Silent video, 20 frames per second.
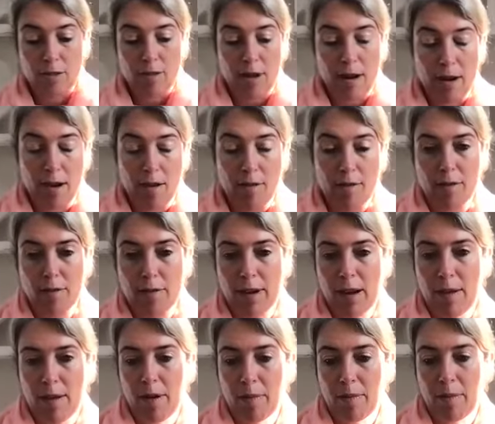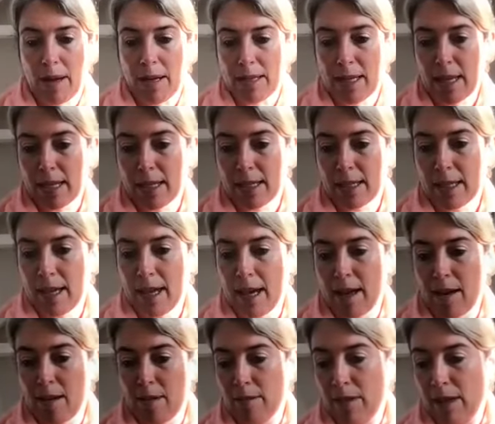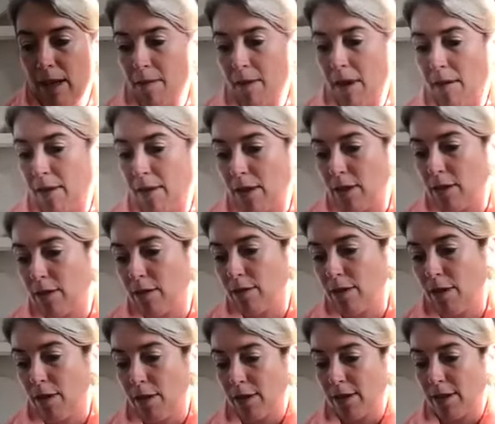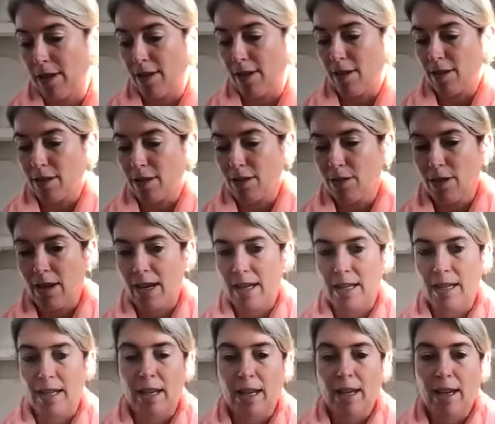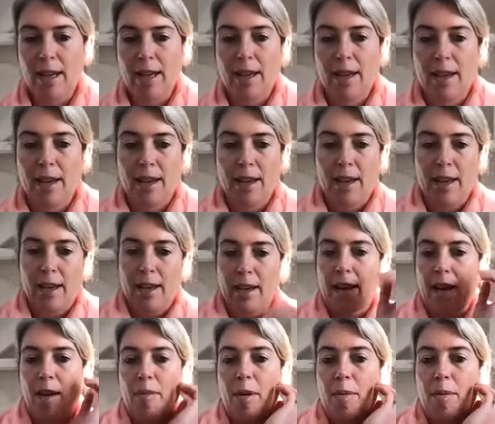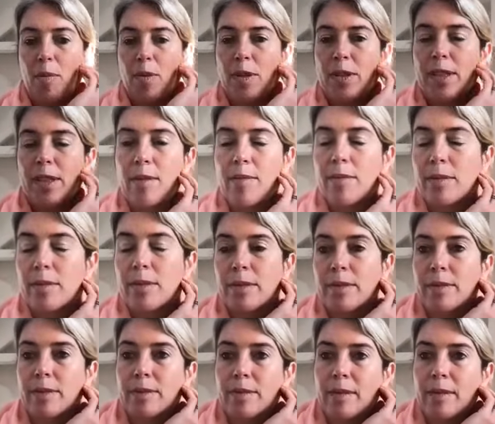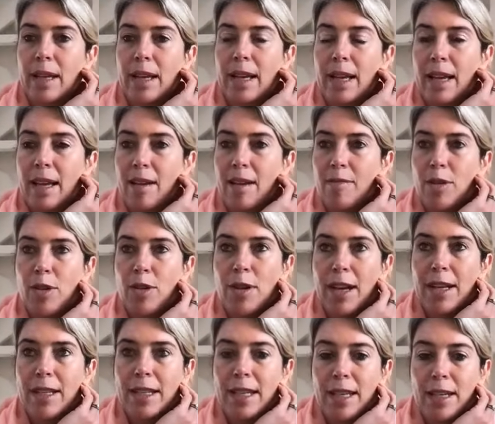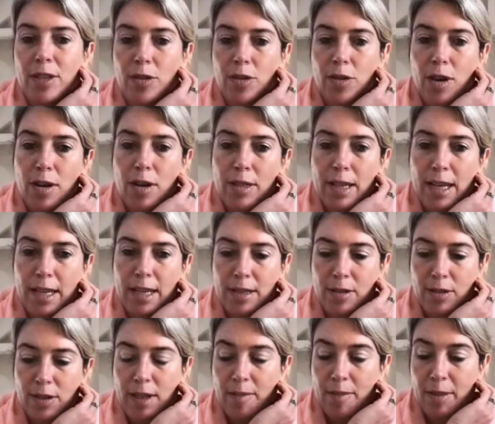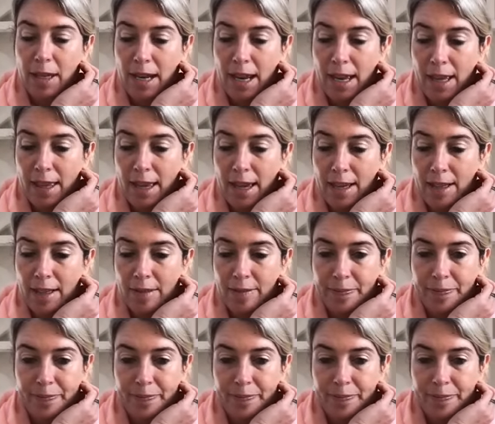it quite often when I'm at my desk, when I'm having to focus and concentrate and come up with some new ideas or content or something like that.